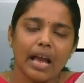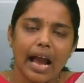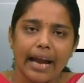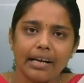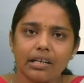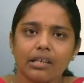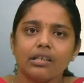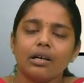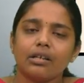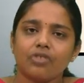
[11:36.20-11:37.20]
and
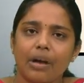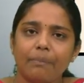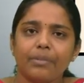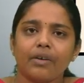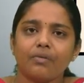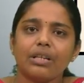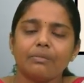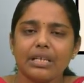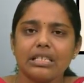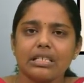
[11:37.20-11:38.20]
Trump will
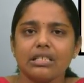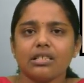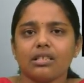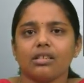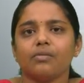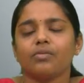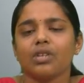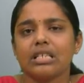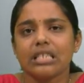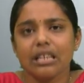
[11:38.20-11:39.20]
meet in the
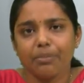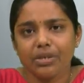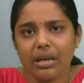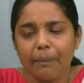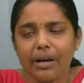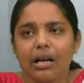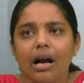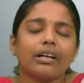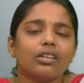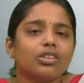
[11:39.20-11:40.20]
Singapore summit,
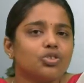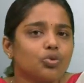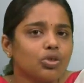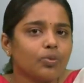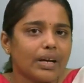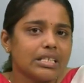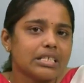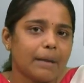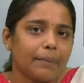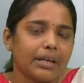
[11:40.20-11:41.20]
the June 12th
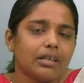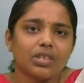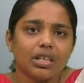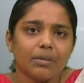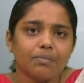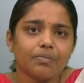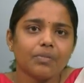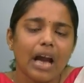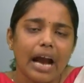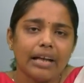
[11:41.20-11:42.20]
summit. Kim
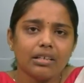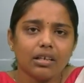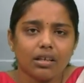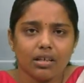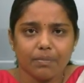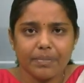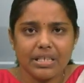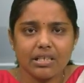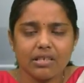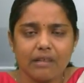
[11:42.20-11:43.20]
and
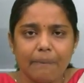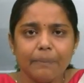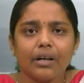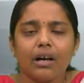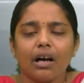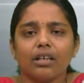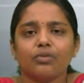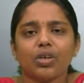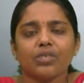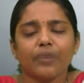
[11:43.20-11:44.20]
President Trump
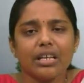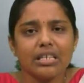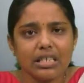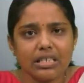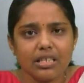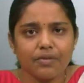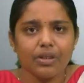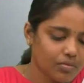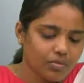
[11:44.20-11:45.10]
was very successful